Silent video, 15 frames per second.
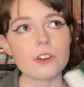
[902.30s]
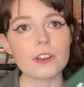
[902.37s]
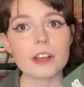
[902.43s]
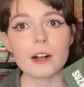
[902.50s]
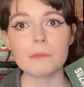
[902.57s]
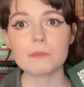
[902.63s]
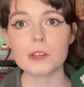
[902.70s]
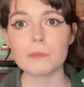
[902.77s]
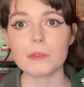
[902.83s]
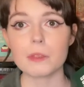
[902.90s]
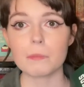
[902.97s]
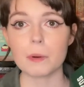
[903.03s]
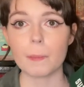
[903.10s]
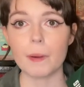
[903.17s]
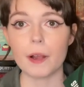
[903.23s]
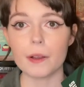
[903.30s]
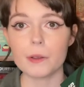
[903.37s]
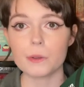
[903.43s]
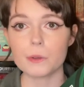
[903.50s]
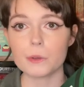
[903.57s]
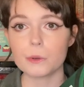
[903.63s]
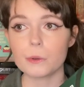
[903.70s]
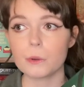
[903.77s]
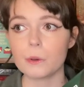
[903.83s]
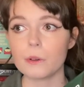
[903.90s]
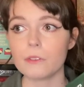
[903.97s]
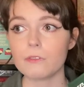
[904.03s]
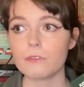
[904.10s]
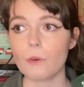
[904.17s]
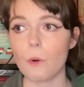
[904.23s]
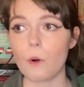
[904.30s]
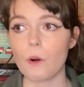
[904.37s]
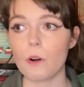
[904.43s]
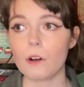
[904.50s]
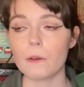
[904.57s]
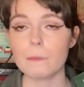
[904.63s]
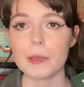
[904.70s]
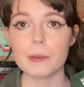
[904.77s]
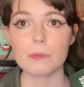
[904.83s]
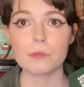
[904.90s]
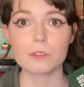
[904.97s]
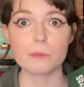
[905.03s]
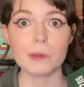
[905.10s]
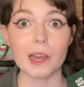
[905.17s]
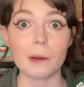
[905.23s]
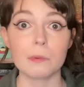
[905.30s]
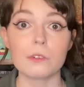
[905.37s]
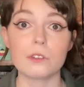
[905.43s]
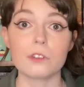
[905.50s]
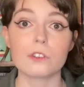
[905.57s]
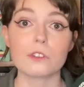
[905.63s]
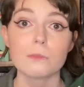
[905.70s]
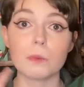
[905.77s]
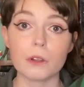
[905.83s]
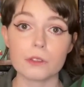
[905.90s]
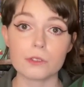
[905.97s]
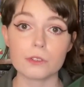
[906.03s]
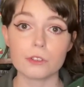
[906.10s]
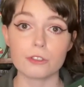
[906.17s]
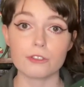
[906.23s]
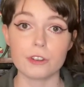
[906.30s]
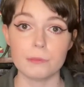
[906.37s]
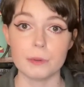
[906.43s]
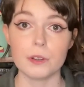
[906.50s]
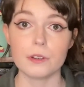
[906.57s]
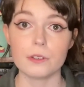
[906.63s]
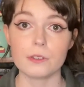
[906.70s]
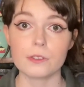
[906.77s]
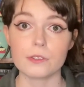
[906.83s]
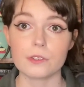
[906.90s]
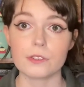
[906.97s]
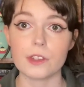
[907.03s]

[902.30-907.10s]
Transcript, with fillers: comes up with the proposal for people to be able to sponsor tributes.